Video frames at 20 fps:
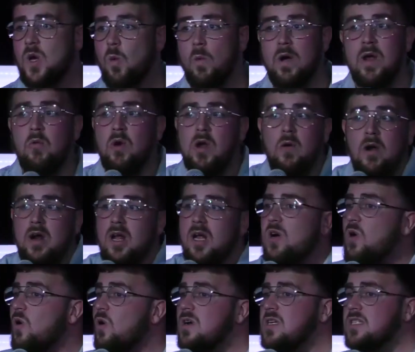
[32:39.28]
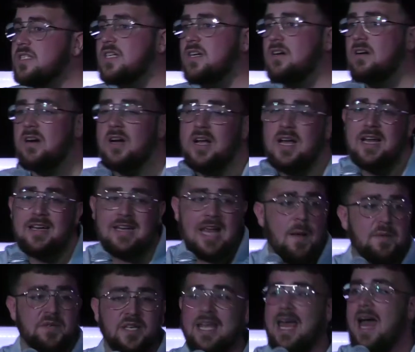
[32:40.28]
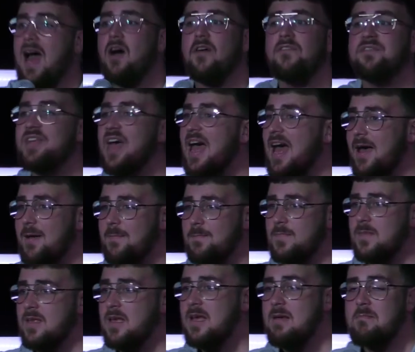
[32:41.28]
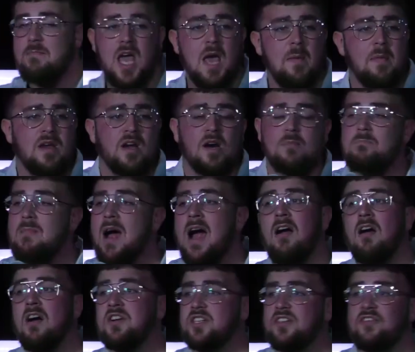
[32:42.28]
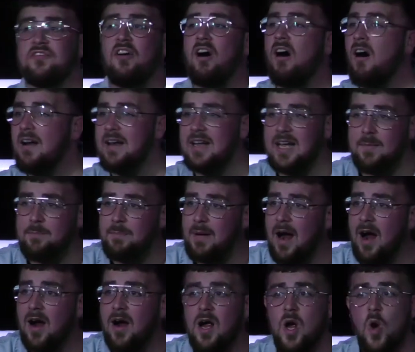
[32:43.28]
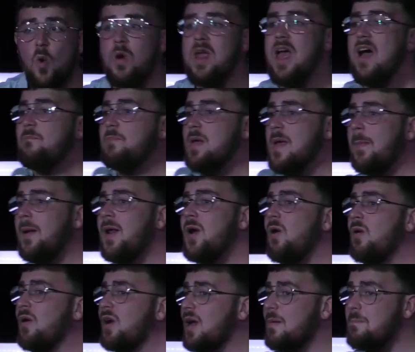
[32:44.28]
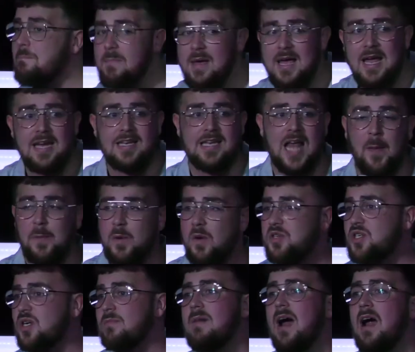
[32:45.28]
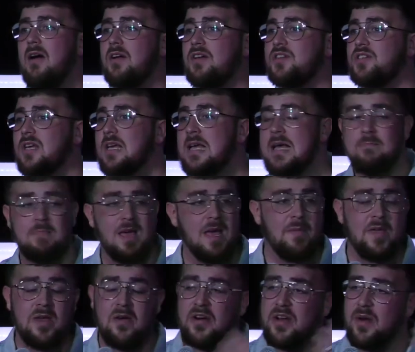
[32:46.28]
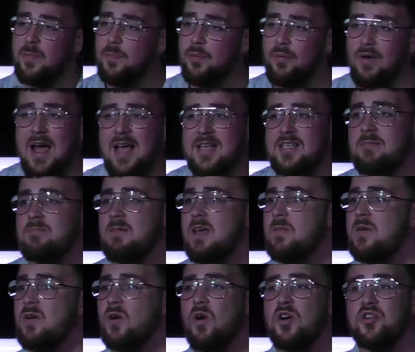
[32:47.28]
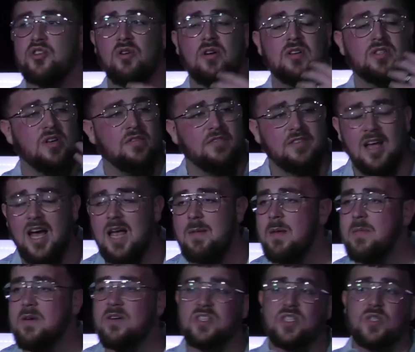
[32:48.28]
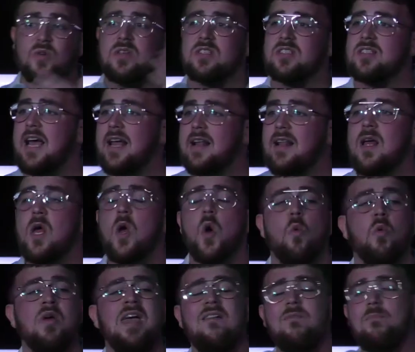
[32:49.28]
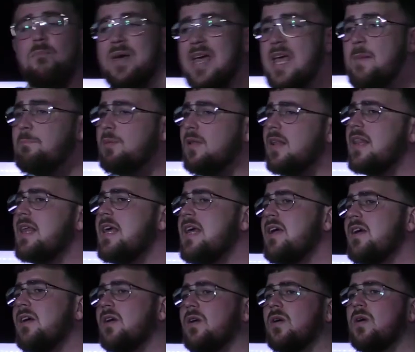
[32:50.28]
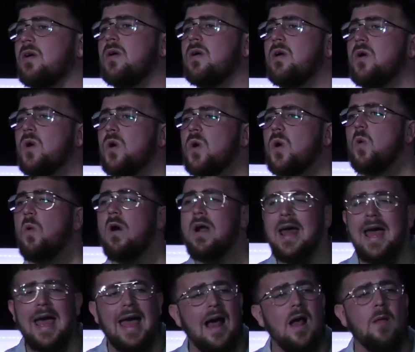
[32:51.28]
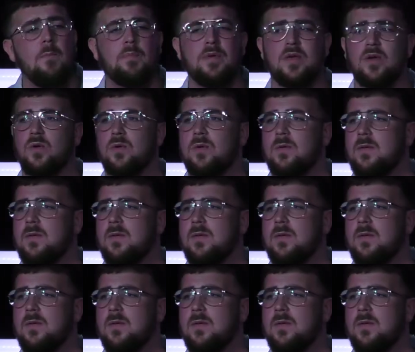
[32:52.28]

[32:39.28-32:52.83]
We run a course here to help you get out of debt. Maybe your marriage is falling apart. We have people who are committed to help you with your marriage. Maybe you're depressed. Maybe you're going through a tough time. Maybe you're suicidal. We have people here who want to help you.